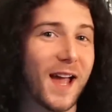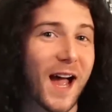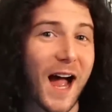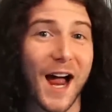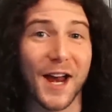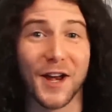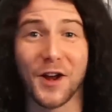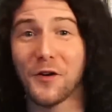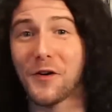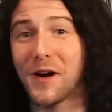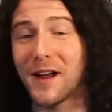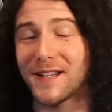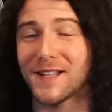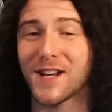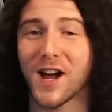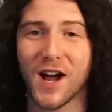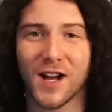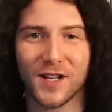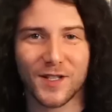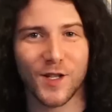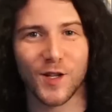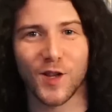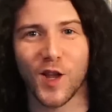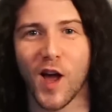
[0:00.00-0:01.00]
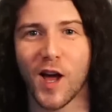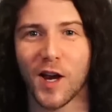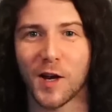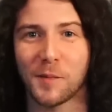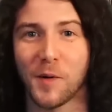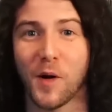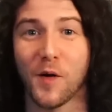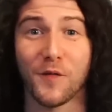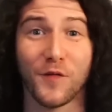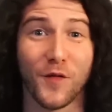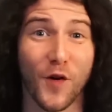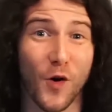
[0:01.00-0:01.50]
I know I talked a lot
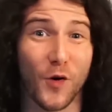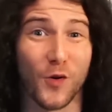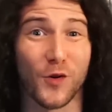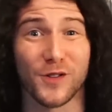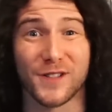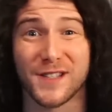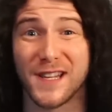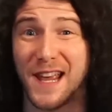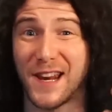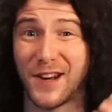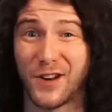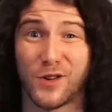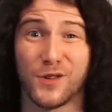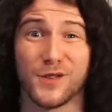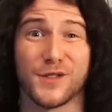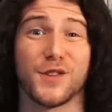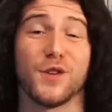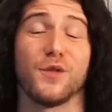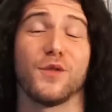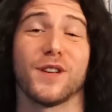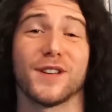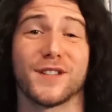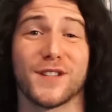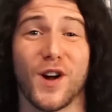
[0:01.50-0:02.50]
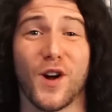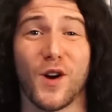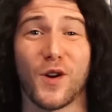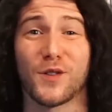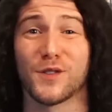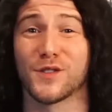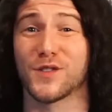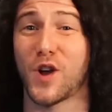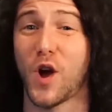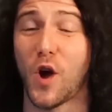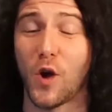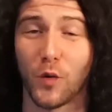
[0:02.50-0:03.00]
about vocals and also
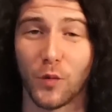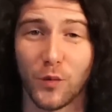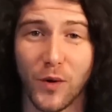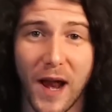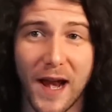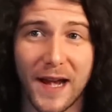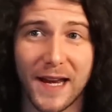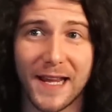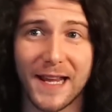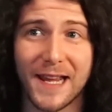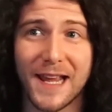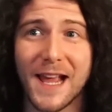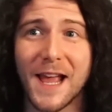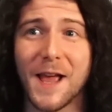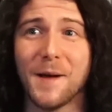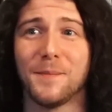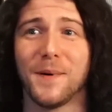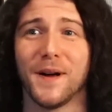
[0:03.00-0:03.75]
guitars already,